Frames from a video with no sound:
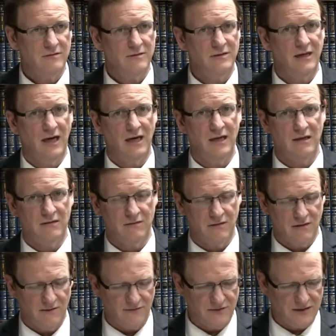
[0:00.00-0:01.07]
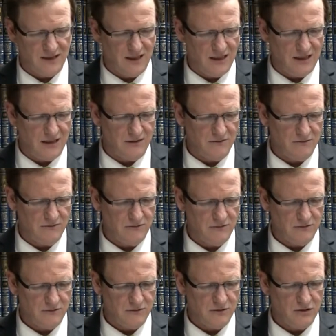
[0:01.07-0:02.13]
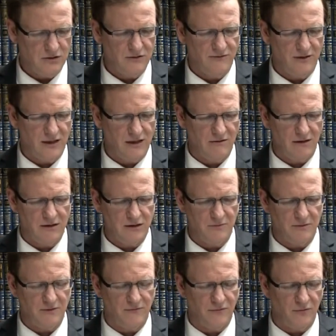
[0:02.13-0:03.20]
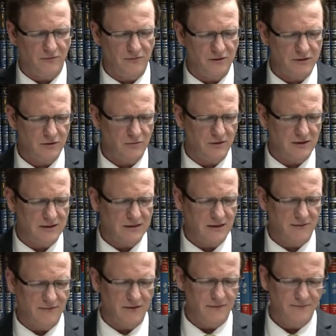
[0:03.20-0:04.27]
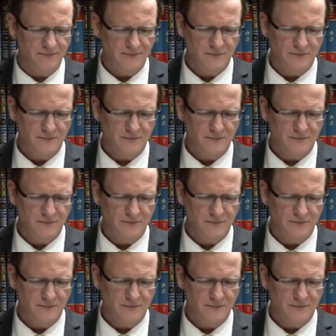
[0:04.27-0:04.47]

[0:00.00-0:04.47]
Dalit Kavzain, Vaikra chapter four verse twenty-seven